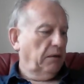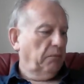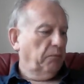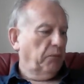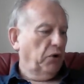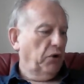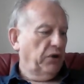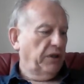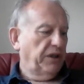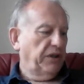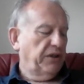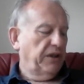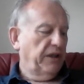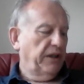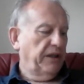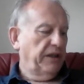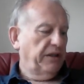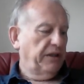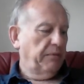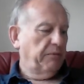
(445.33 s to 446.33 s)
punish
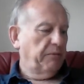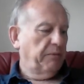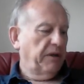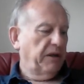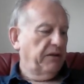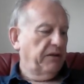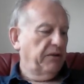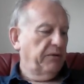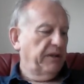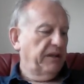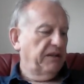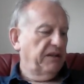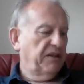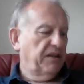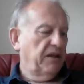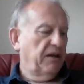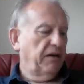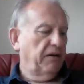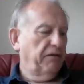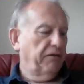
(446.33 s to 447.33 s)
Egypt by doing
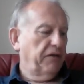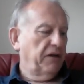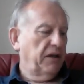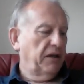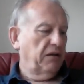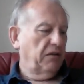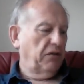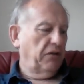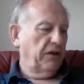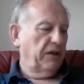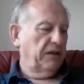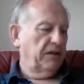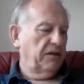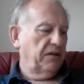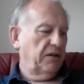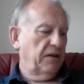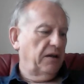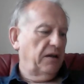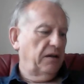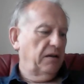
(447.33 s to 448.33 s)
terrifying things
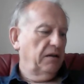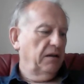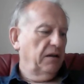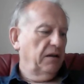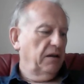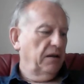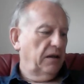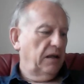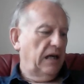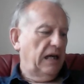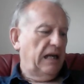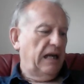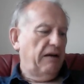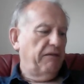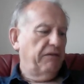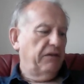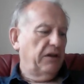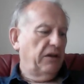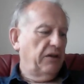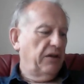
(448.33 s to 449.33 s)
there, and
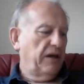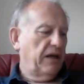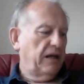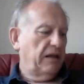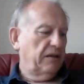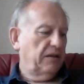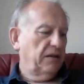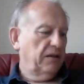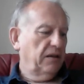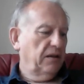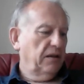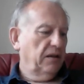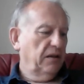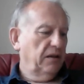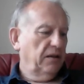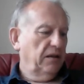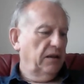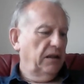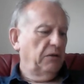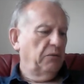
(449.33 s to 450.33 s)
after that
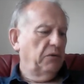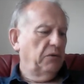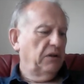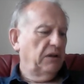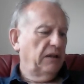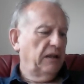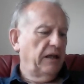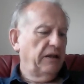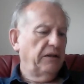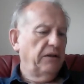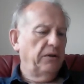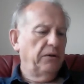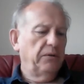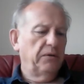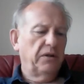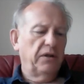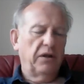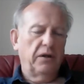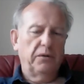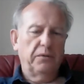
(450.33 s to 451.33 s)
he will let you
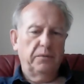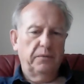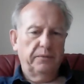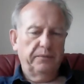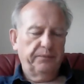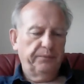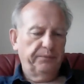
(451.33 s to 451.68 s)
go.